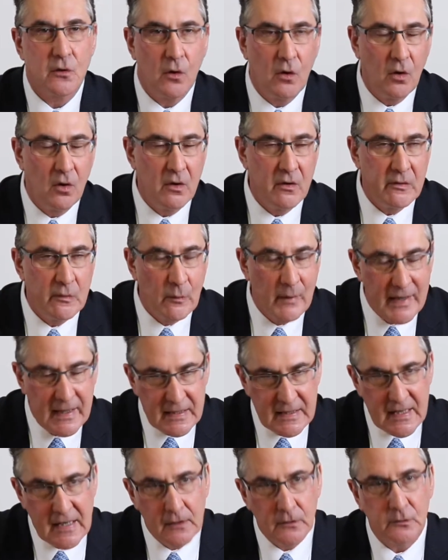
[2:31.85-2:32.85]
all the way
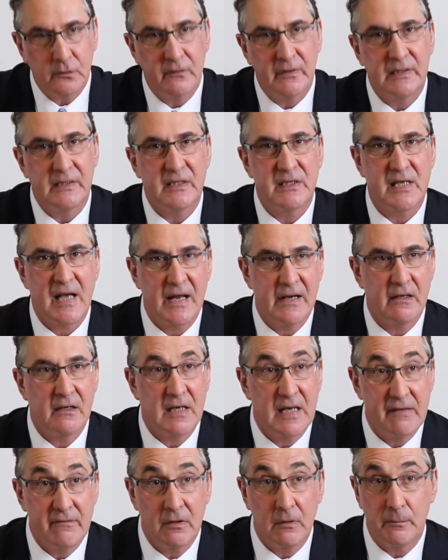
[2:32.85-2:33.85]
down to the
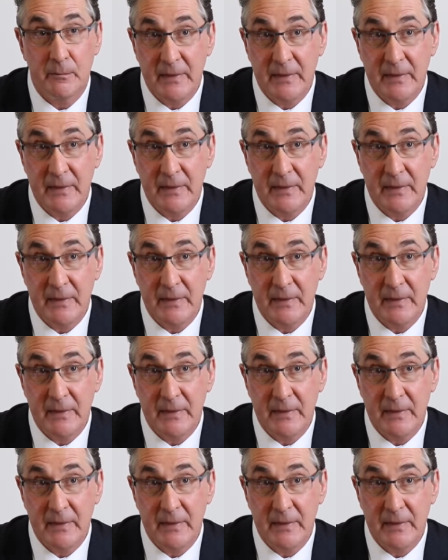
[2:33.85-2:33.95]
desired level,